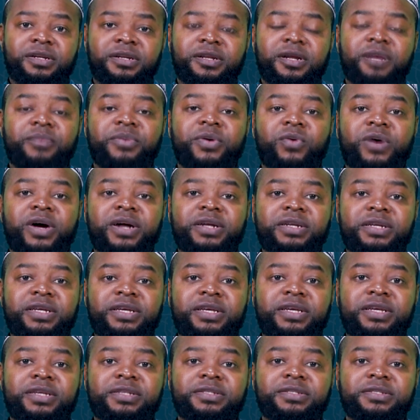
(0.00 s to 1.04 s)
Number one
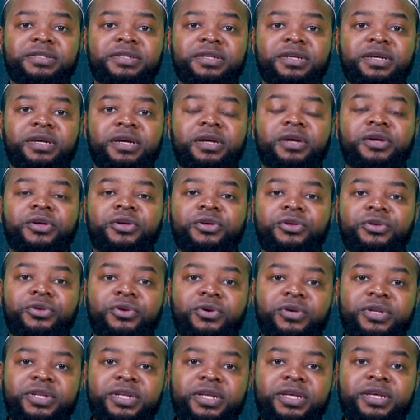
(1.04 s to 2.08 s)
is,
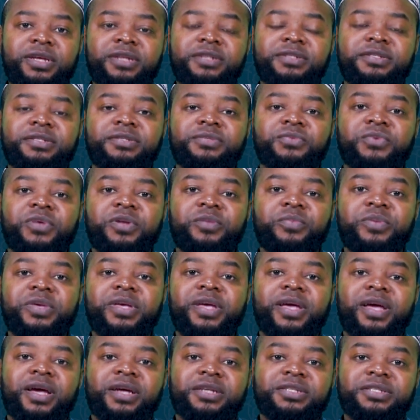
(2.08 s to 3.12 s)
your deeds will be
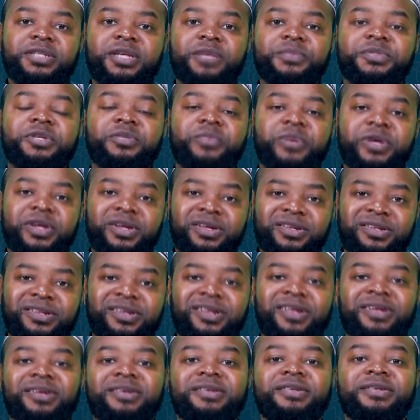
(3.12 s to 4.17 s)
accepted by
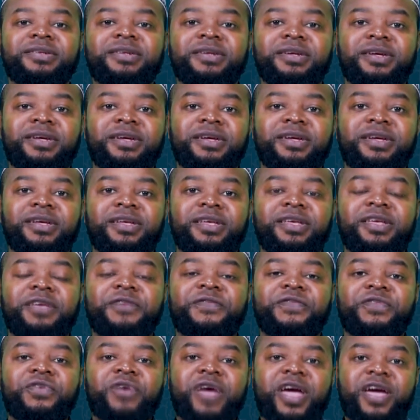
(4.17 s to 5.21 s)
Allah.
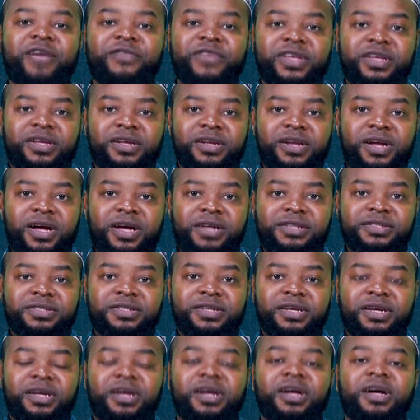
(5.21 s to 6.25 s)
If you have ikhlas,
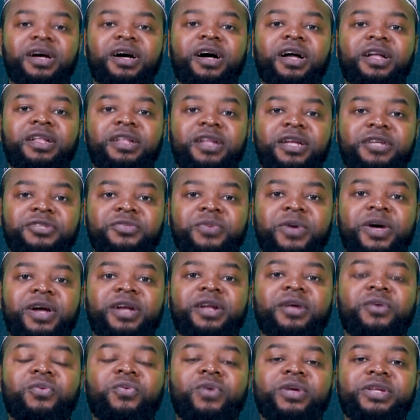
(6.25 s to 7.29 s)
Allah
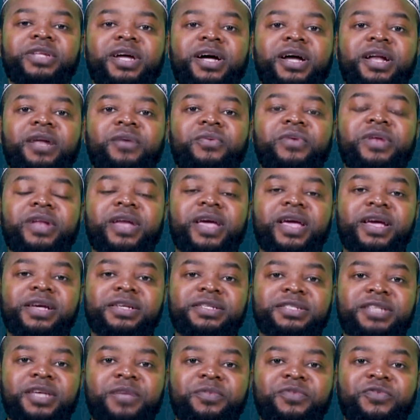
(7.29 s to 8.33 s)
subhanahu wa ta'ala will
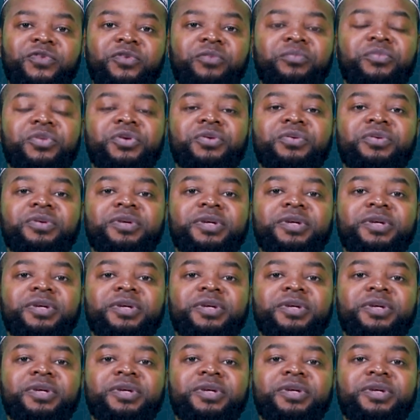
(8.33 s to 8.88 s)
accept from you.